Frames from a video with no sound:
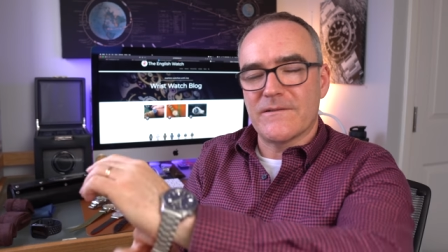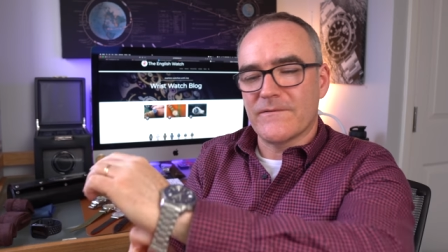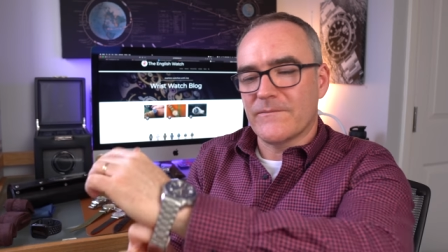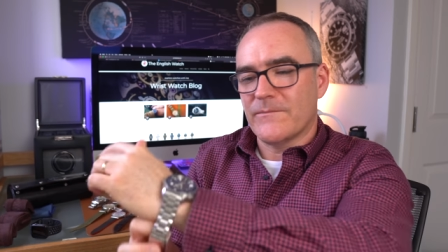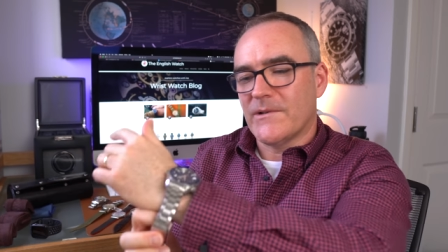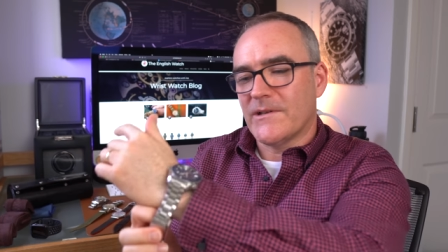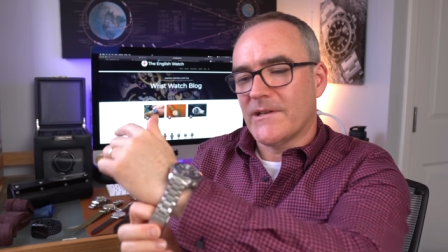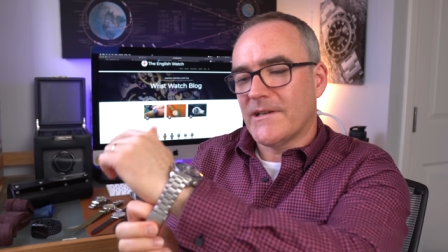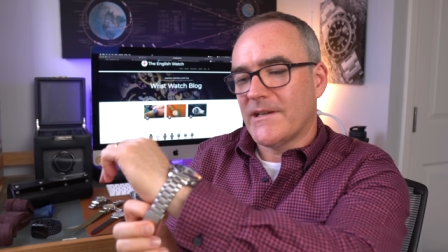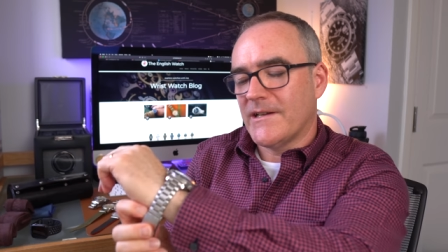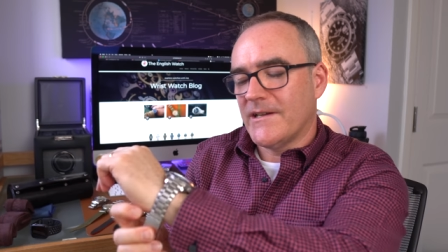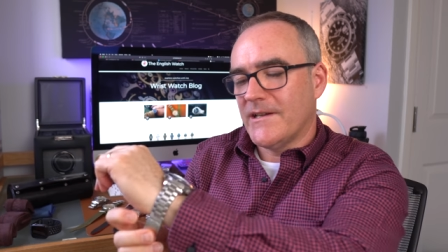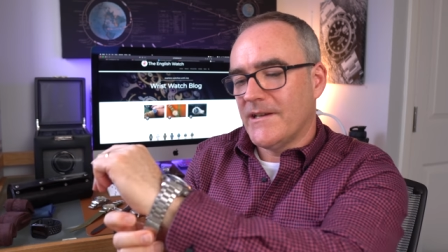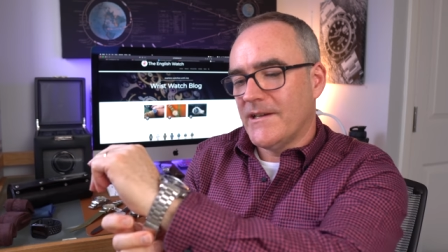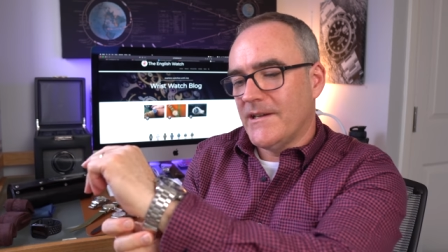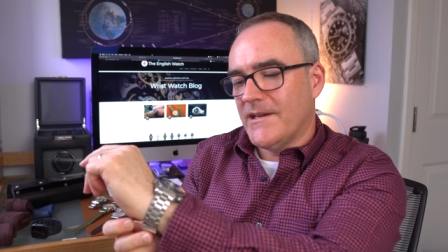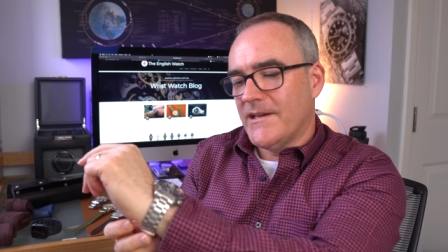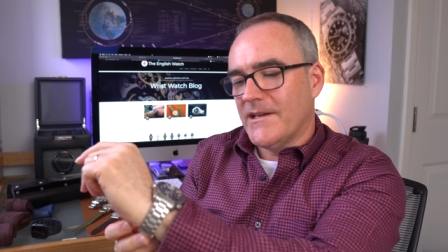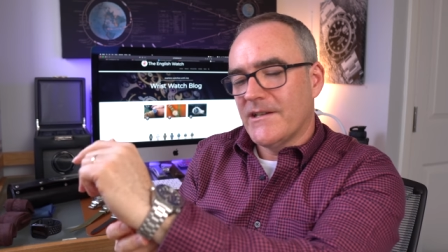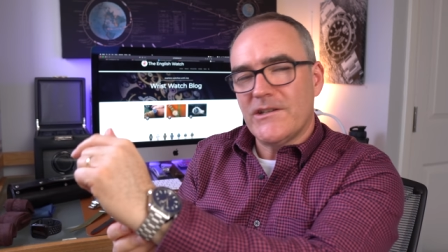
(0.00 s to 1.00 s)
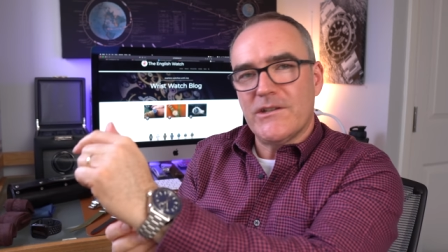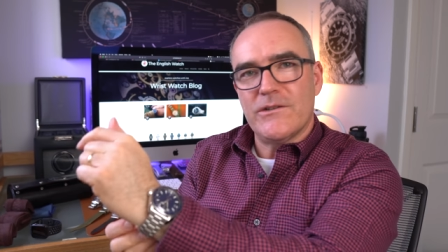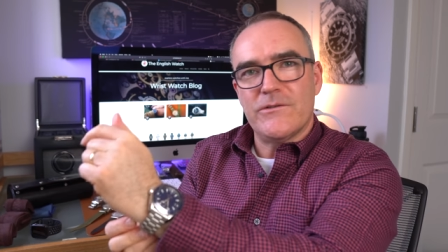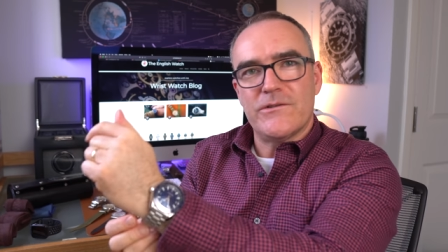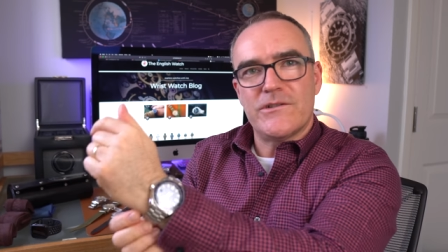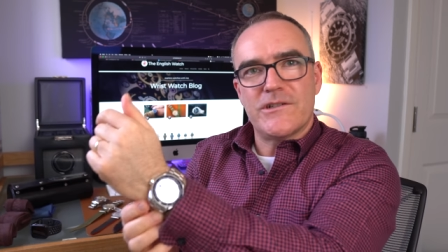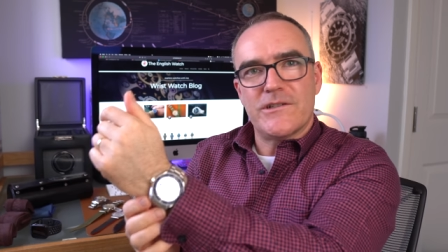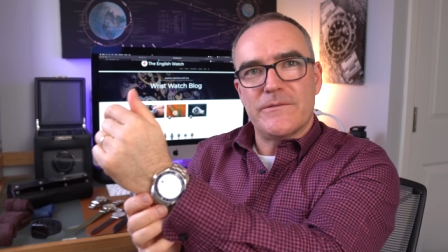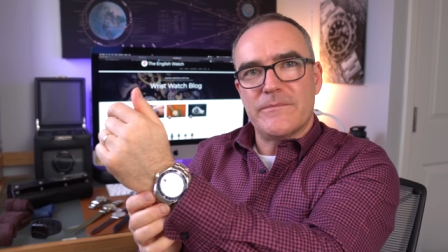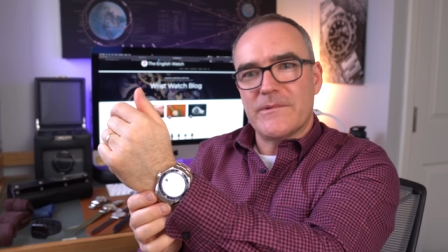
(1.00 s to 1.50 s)
of my
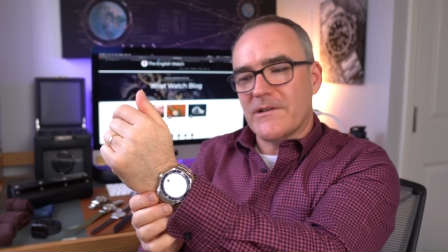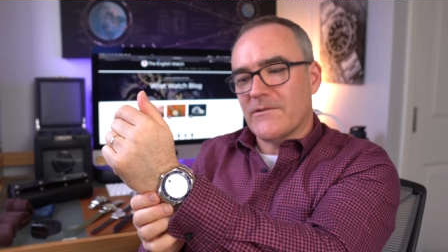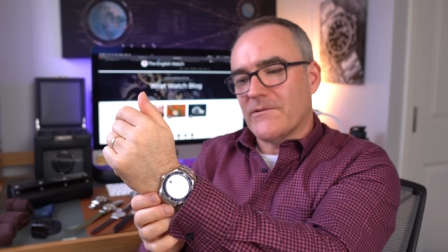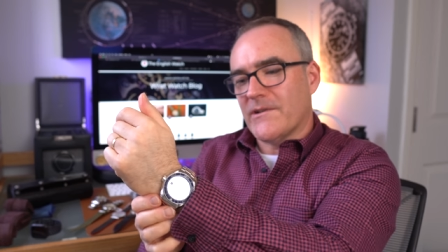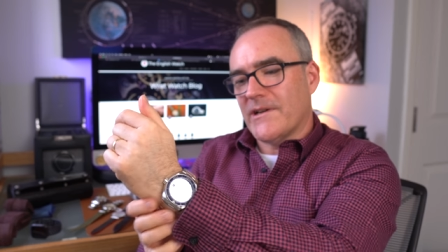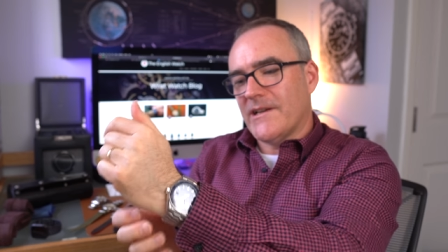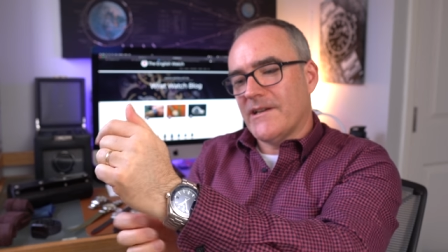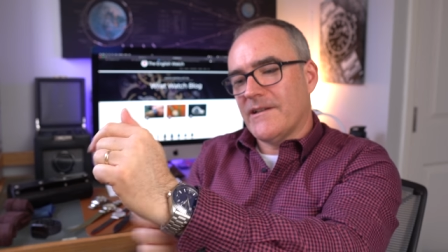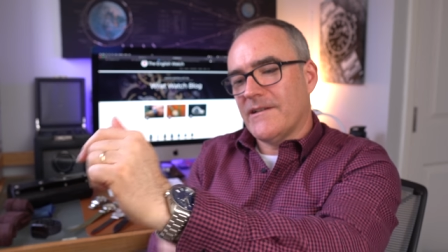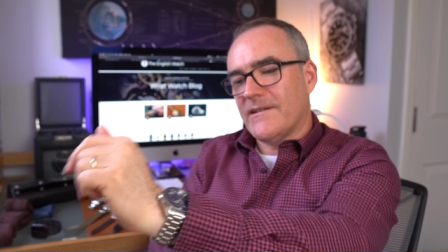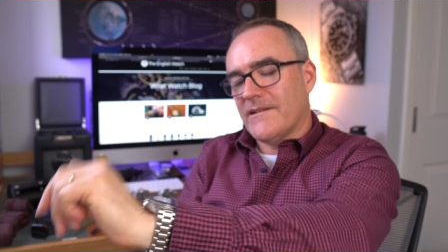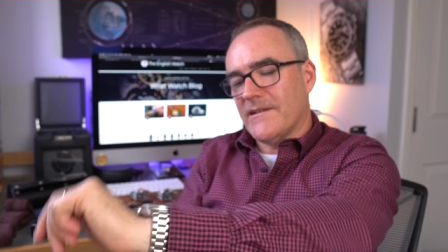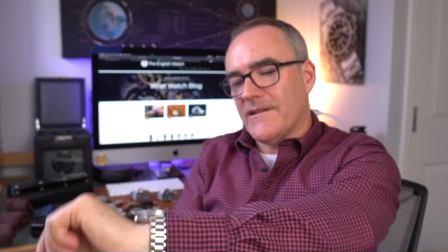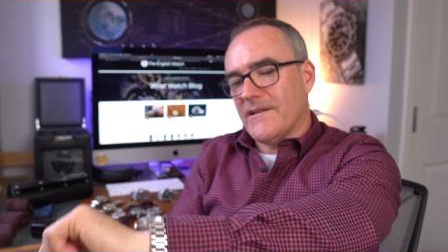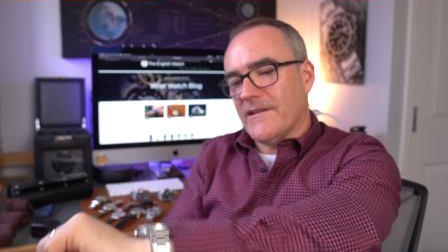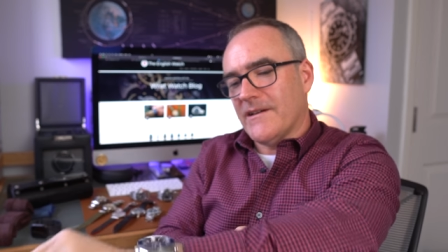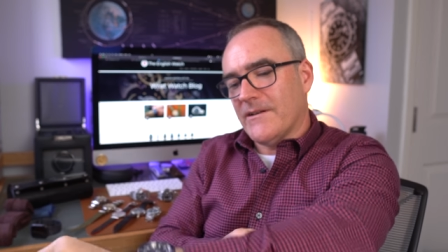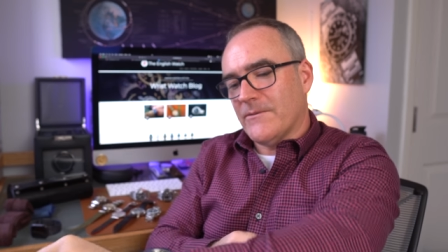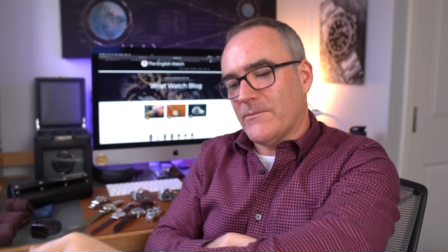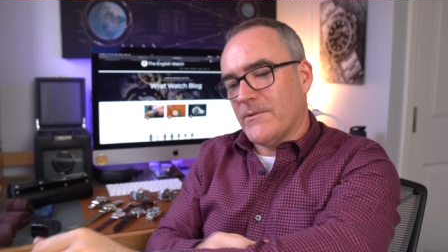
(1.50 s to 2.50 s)
YouTube career uh,